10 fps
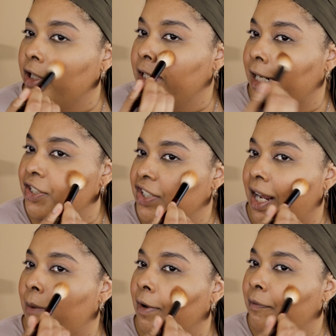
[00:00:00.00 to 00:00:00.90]
really nice
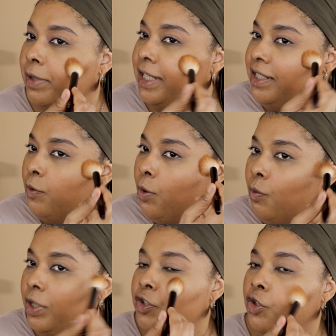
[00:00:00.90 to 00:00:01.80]
job of placing where
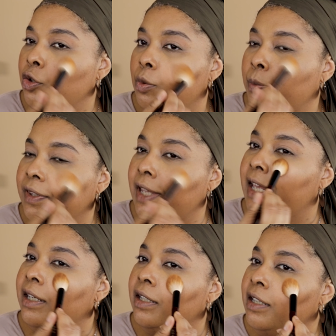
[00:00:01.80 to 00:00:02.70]
we want to, but
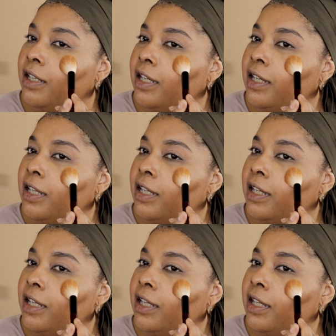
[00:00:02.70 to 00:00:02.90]
then